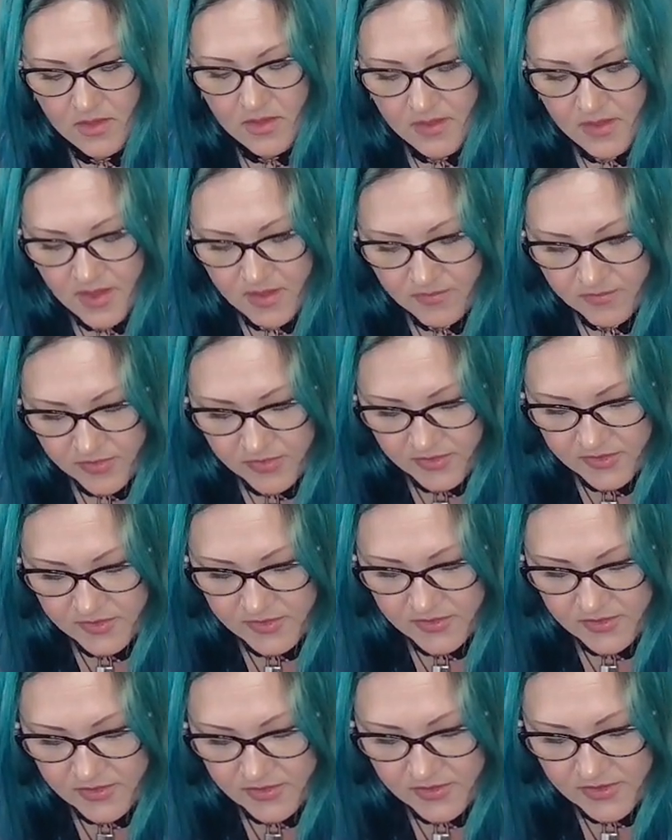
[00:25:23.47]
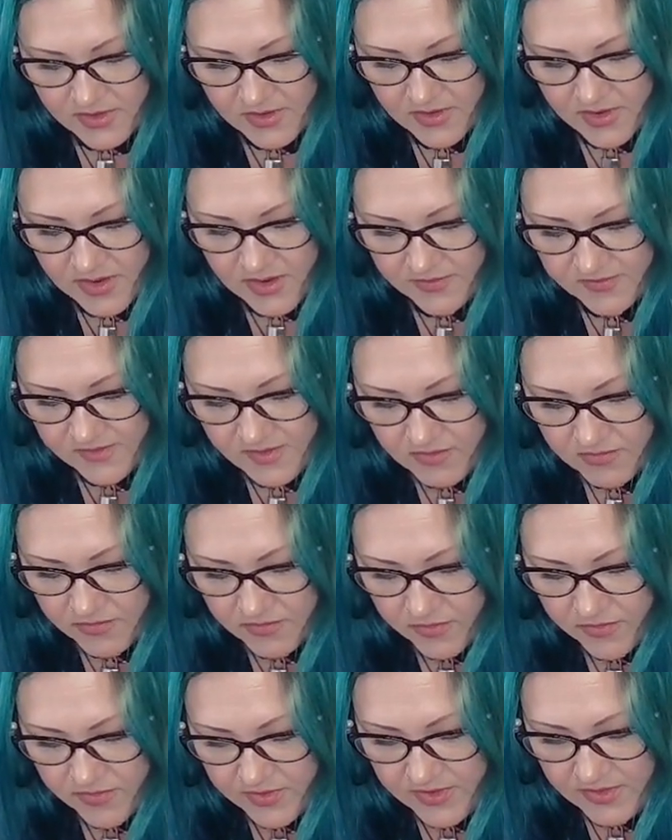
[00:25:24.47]
I'm pretty sure that at some
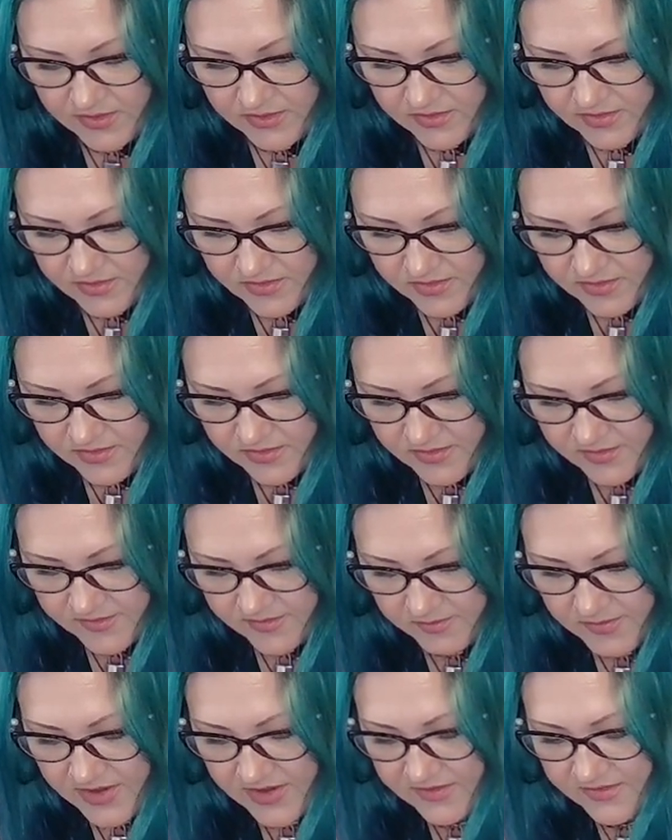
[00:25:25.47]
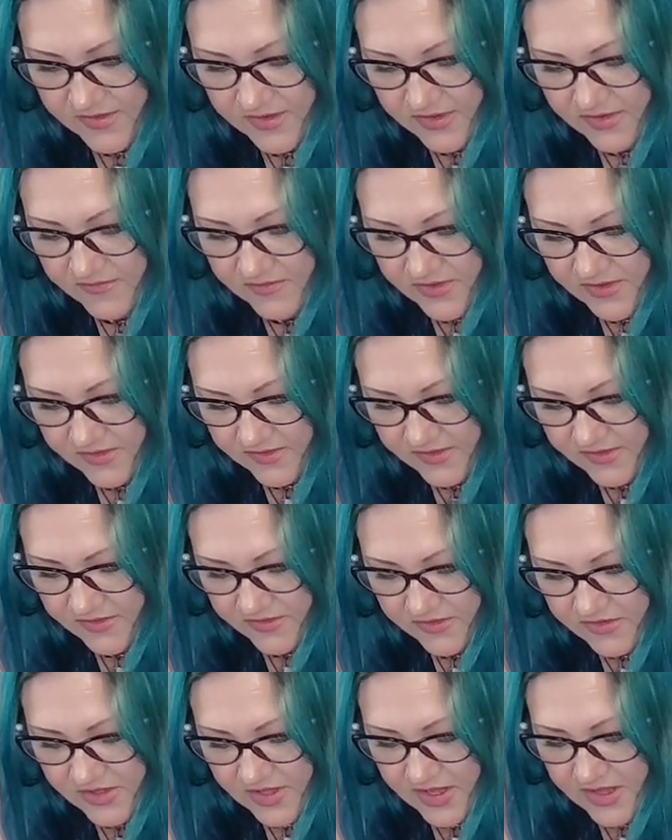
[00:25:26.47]
point the spacing of these
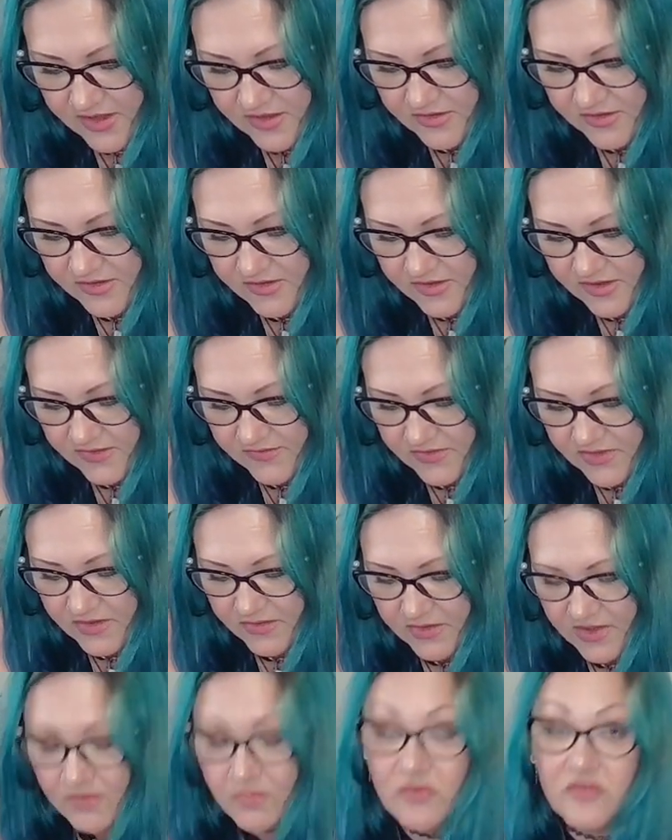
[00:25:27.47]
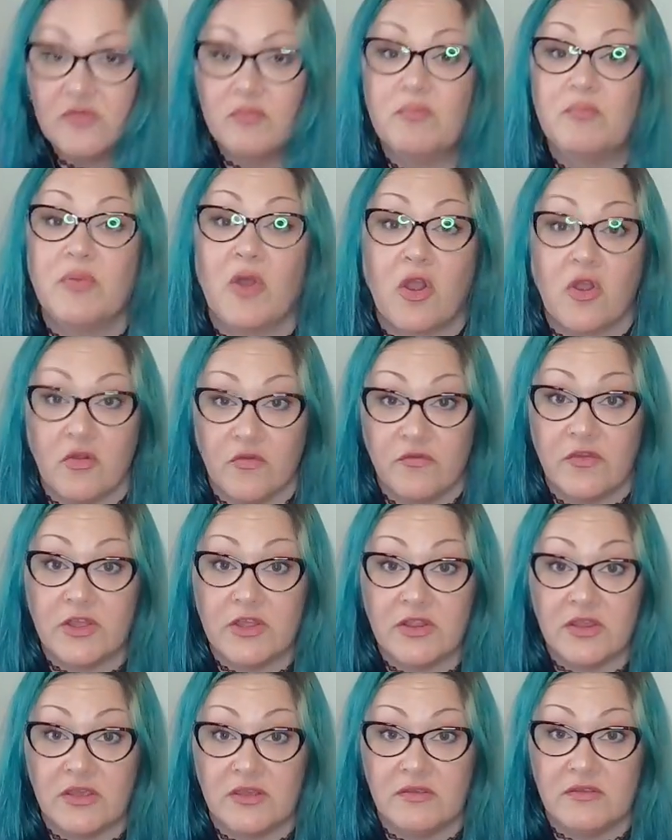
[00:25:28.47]
has changed, even though it was
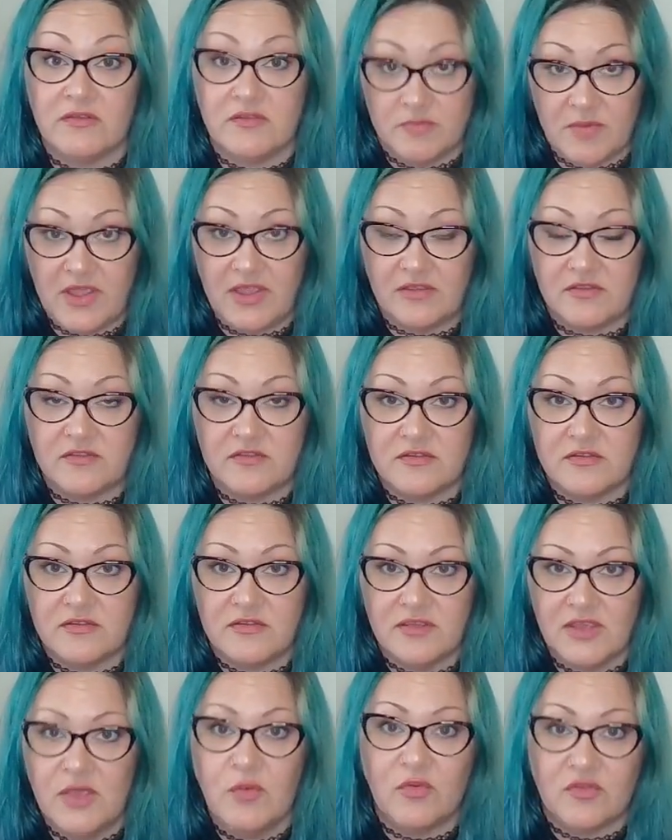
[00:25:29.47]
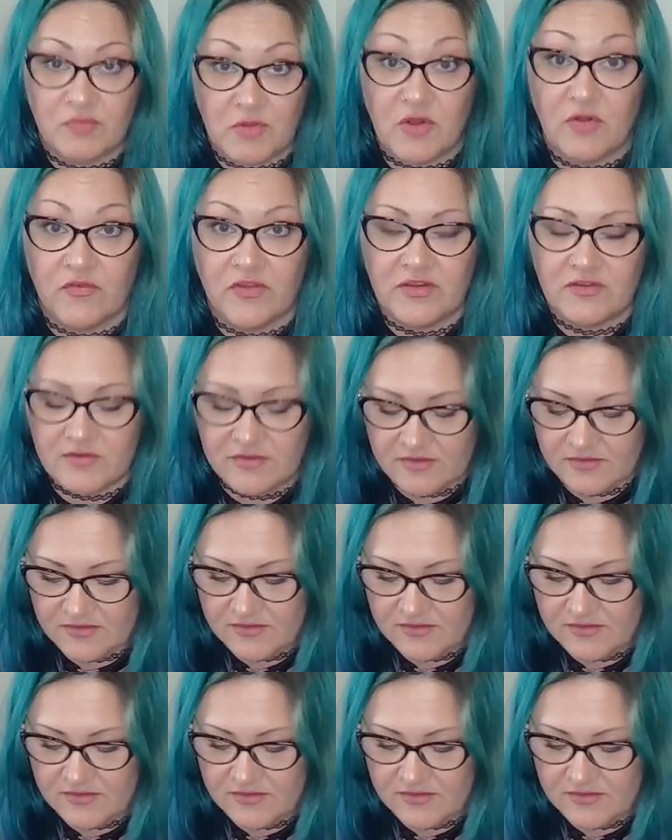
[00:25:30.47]
perfectly spaced. It was perfect.